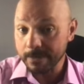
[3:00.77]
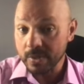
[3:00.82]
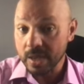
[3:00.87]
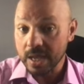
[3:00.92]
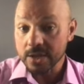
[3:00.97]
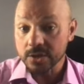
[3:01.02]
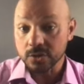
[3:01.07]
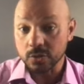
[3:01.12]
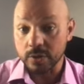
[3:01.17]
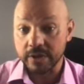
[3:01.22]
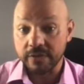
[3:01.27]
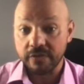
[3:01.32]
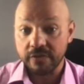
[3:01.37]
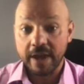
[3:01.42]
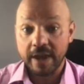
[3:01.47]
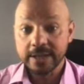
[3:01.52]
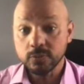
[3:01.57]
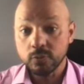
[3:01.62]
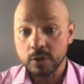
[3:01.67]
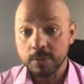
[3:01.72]
So in
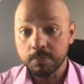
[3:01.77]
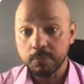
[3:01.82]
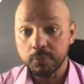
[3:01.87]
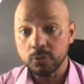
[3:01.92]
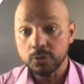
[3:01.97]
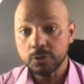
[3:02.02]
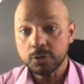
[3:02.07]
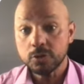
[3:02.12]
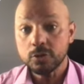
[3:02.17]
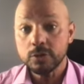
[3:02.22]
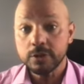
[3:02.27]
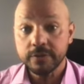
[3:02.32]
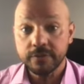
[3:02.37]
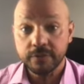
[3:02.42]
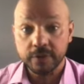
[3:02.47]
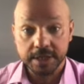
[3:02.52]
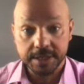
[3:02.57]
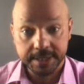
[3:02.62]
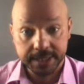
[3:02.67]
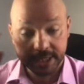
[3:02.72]
fact, we put two
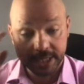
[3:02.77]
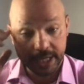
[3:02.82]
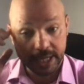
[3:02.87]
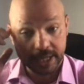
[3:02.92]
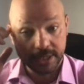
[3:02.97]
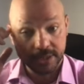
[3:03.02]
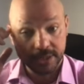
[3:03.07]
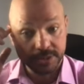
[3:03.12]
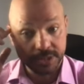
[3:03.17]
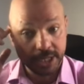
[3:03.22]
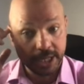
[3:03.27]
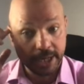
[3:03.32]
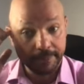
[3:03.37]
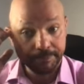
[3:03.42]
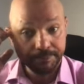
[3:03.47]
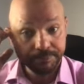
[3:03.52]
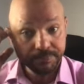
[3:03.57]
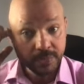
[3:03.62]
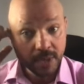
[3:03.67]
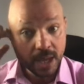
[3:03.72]
different scenarios here.
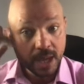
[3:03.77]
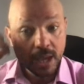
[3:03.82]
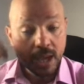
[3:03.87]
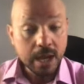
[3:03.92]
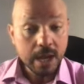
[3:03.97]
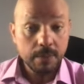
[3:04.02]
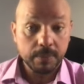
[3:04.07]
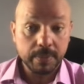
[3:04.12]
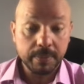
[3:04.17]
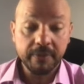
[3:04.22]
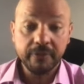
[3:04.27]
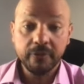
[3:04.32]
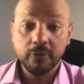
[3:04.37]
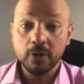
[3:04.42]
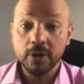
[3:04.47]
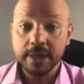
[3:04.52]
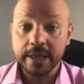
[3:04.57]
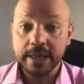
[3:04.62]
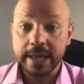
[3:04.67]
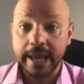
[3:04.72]
But
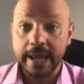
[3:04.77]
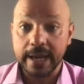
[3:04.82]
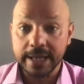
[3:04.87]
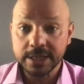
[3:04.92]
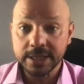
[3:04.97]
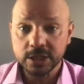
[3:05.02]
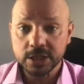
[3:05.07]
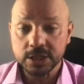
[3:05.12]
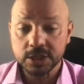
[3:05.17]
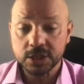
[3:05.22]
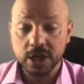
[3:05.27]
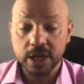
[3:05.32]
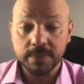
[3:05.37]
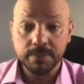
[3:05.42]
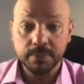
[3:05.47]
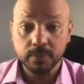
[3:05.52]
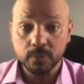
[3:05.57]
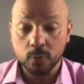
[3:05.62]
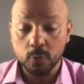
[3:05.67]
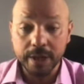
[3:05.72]
before that, let's
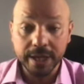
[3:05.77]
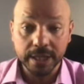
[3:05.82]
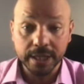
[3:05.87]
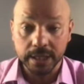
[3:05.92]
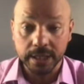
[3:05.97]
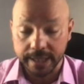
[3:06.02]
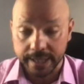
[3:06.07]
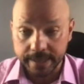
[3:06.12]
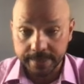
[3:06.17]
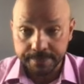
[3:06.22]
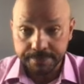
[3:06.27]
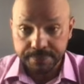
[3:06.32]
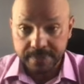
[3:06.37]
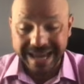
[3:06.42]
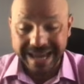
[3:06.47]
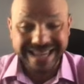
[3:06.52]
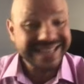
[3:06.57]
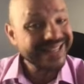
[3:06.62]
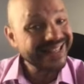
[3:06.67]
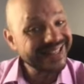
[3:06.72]
jump quickly
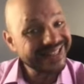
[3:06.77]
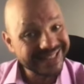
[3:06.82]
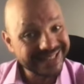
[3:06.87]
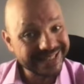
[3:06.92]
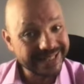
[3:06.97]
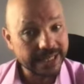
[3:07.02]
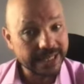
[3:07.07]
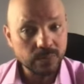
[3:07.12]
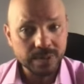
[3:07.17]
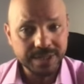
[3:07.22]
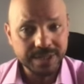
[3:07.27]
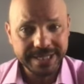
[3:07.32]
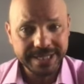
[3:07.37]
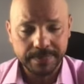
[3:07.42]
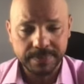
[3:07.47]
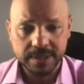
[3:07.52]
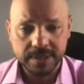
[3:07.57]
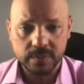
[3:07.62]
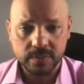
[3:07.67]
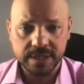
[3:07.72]
and understand what's
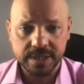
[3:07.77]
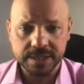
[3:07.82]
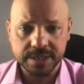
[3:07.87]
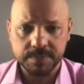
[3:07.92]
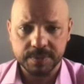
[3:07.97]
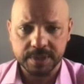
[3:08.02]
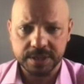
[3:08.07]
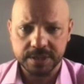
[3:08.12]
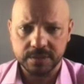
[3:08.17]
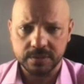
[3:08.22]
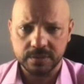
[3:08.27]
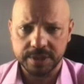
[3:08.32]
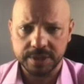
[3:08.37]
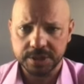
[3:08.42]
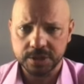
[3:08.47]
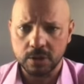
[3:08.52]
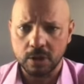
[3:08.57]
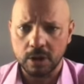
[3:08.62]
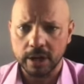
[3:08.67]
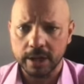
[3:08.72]
happening with this particular
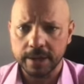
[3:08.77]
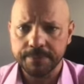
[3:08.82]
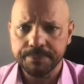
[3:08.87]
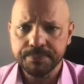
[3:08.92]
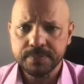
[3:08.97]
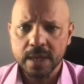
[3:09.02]
stock.